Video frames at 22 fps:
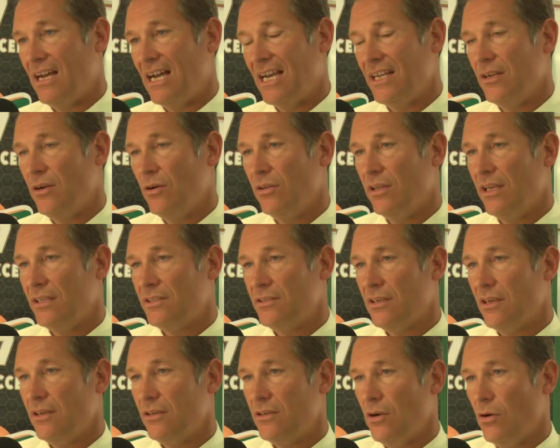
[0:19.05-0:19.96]
I know that
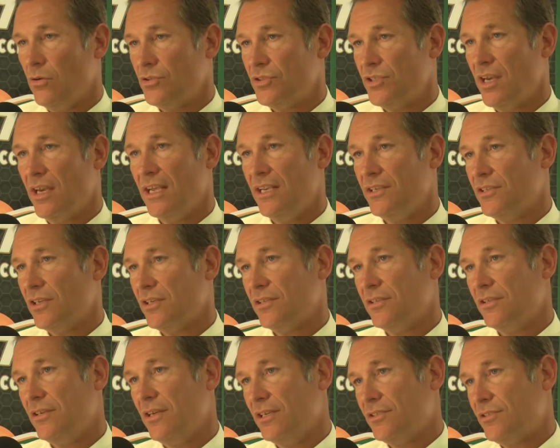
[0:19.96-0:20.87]
uh, Coach Denise uh,
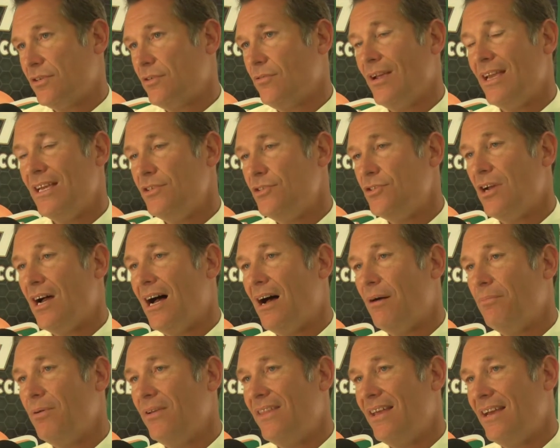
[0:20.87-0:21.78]
does a great
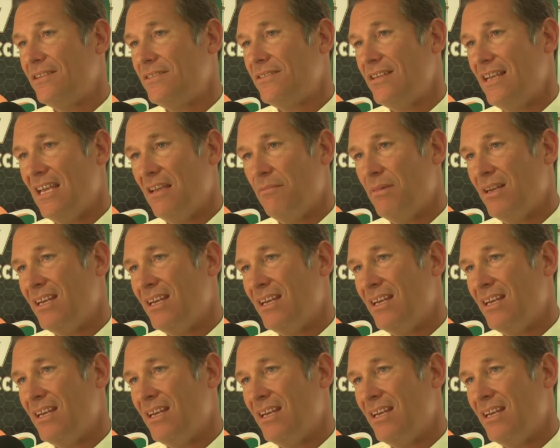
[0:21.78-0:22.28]
job with that team.